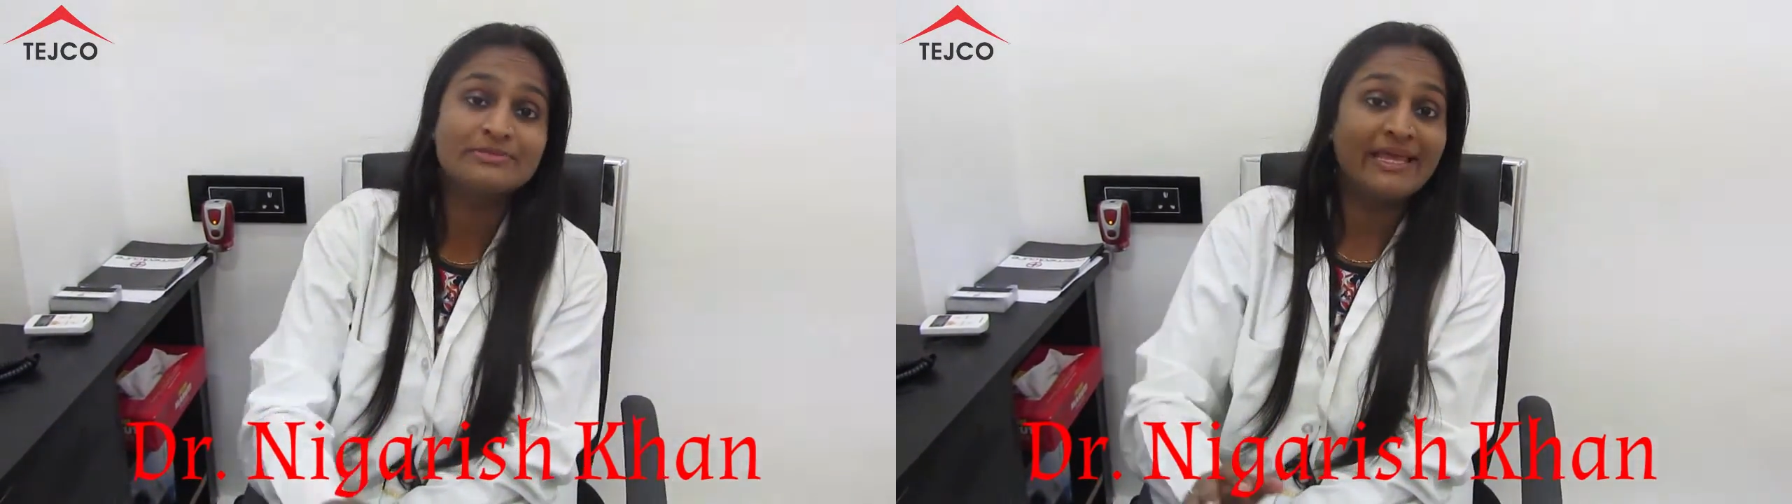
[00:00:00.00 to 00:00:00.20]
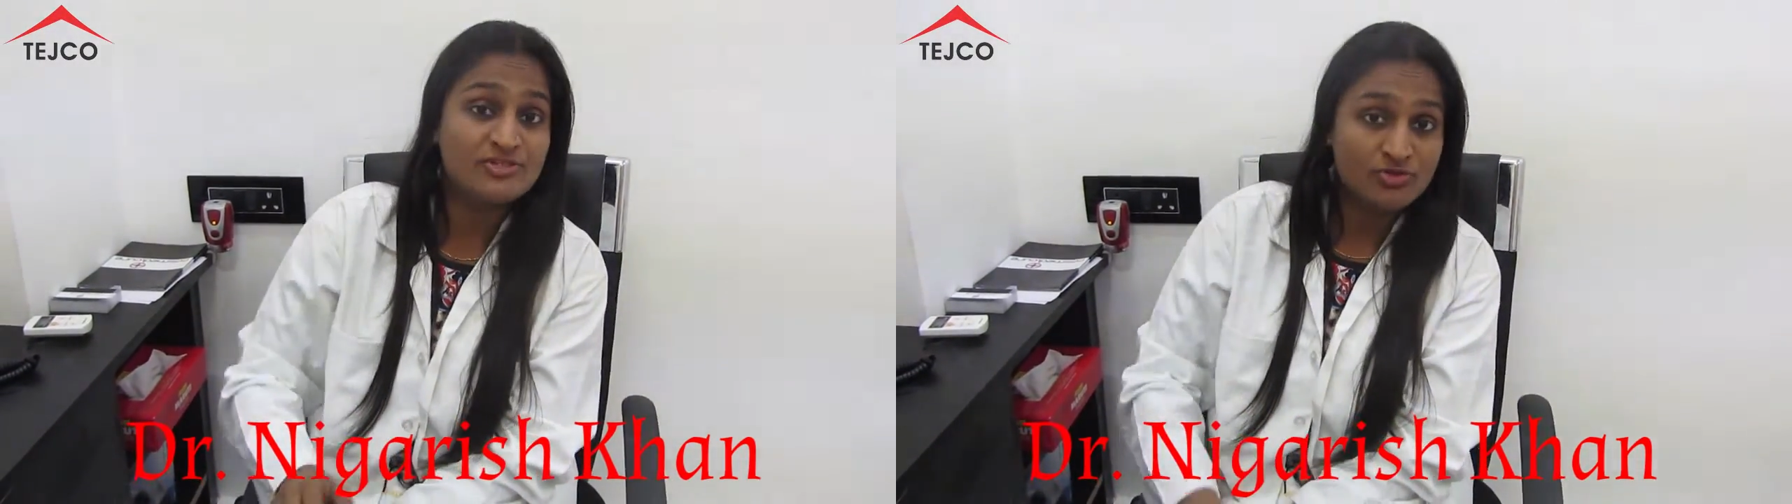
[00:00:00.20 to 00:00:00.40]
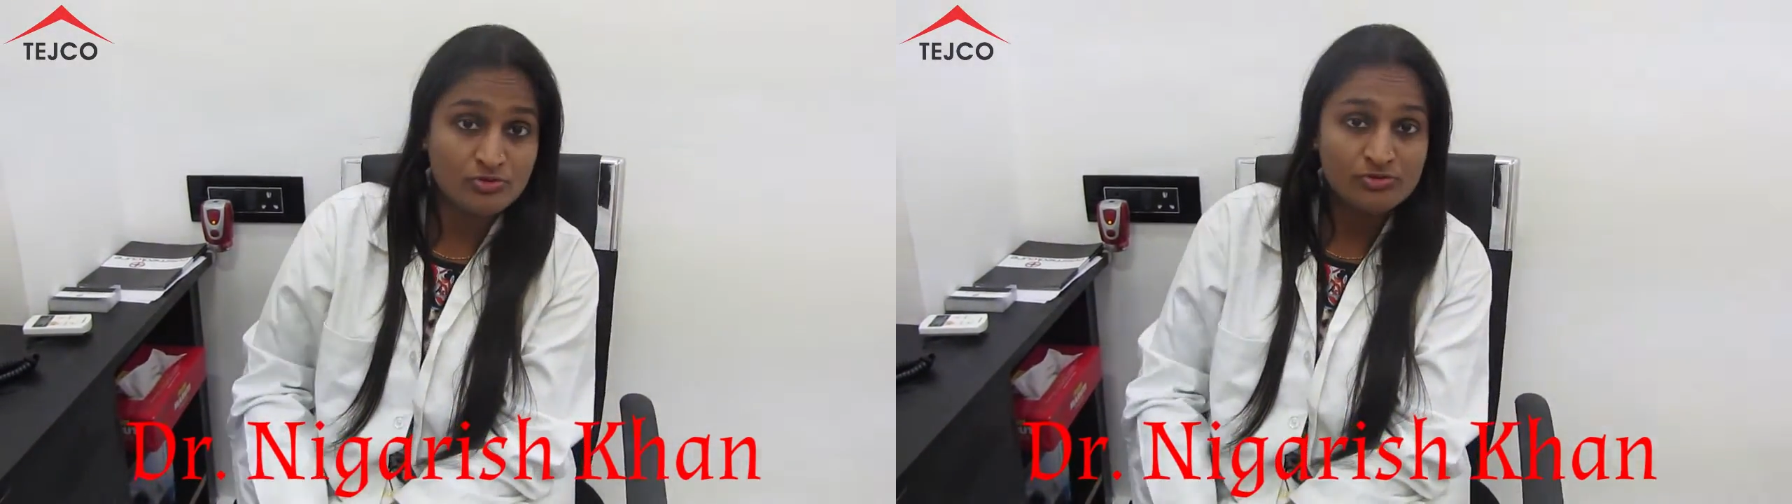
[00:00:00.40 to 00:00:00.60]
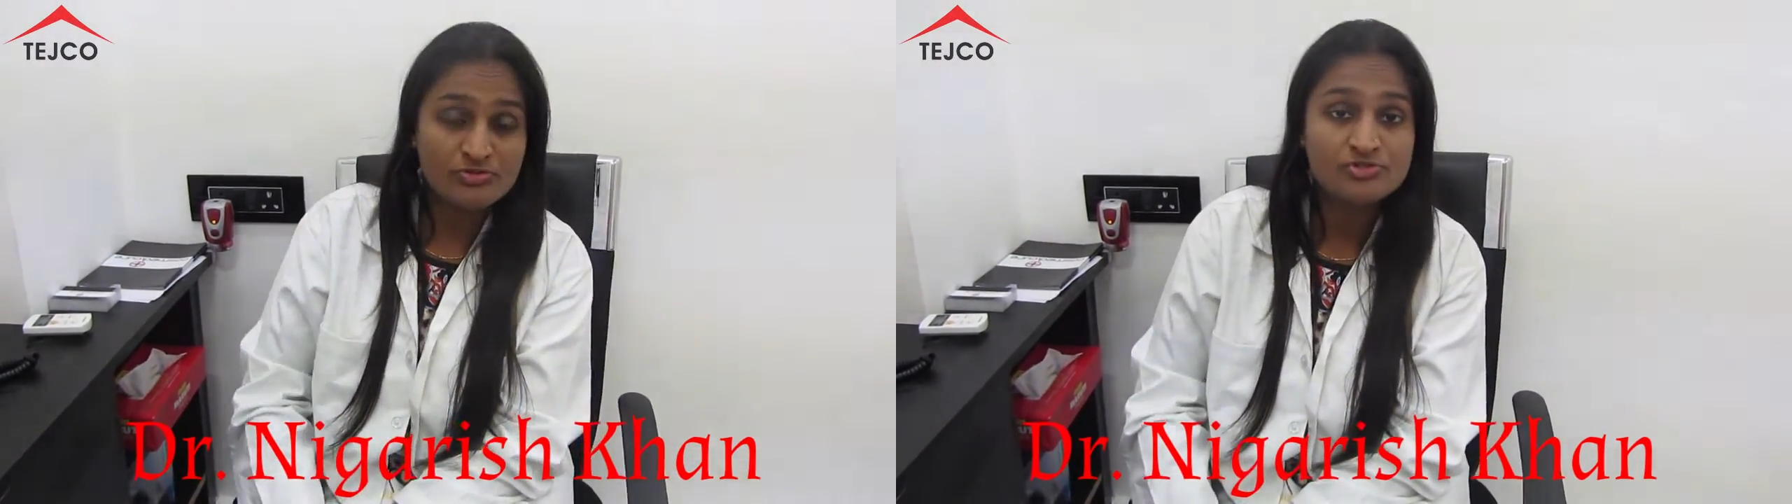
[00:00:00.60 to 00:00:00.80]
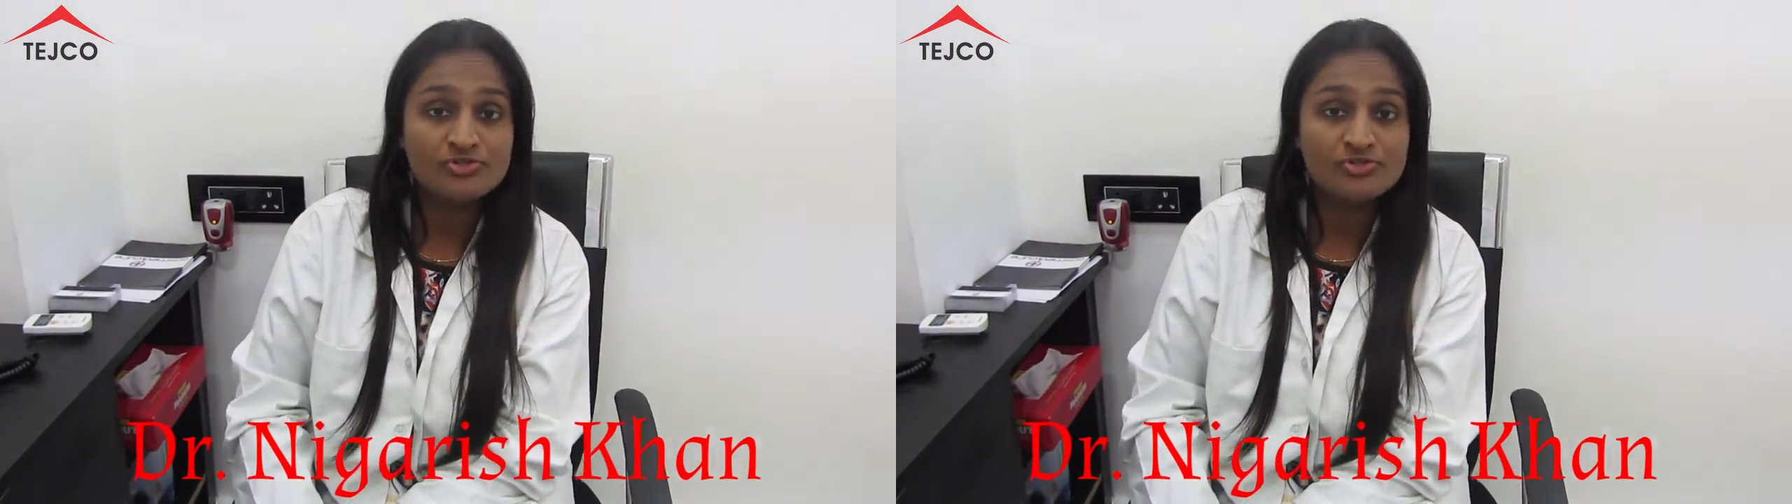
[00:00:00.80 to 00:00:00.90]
Tejco's